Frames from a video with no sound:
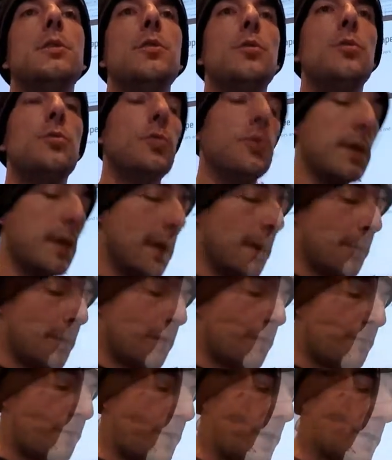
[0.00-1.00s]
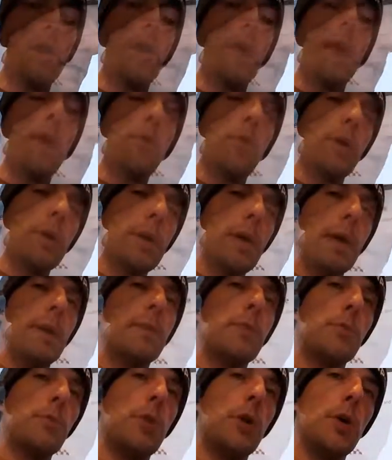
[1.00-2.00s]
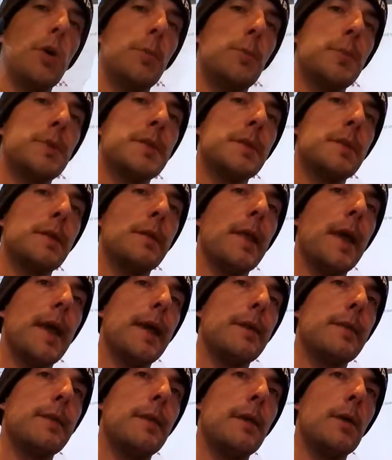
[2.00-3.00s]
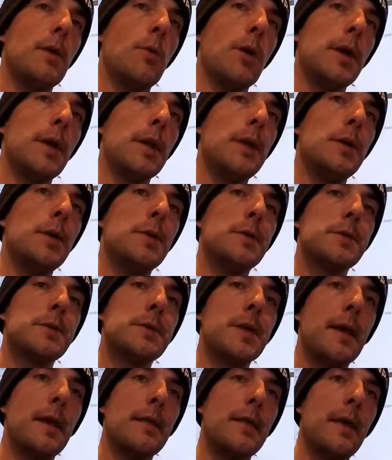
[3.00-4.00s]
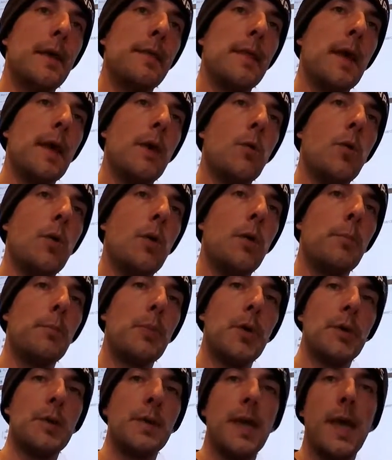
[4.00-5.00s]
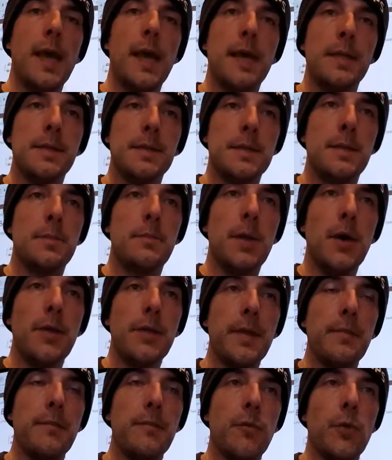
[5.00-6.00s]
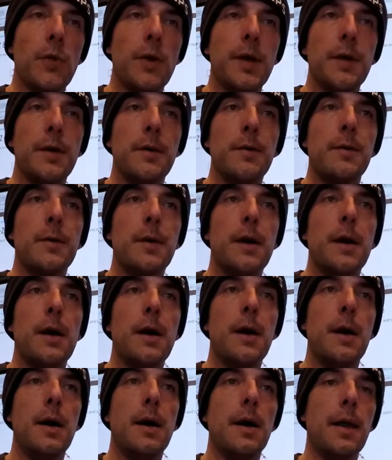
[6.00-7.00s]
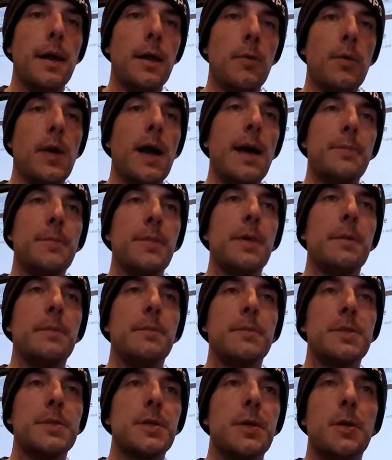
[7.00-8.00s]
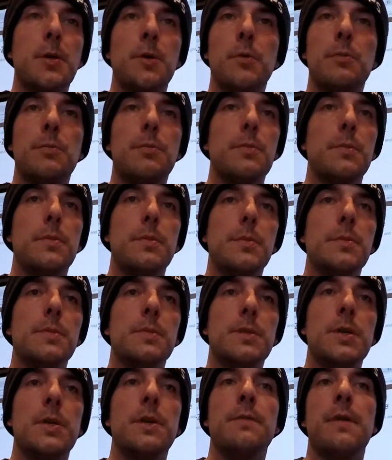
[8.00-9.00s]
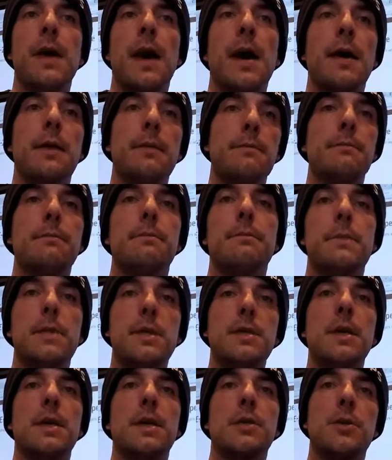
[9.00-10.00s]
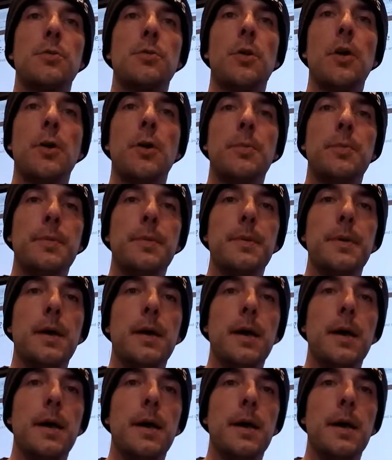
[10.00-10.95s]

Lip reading: to the number of feet REI will cut the rope to the length that you want to use, and then they will burn the ends and melt them for you and wrap them. So you've got the section of rope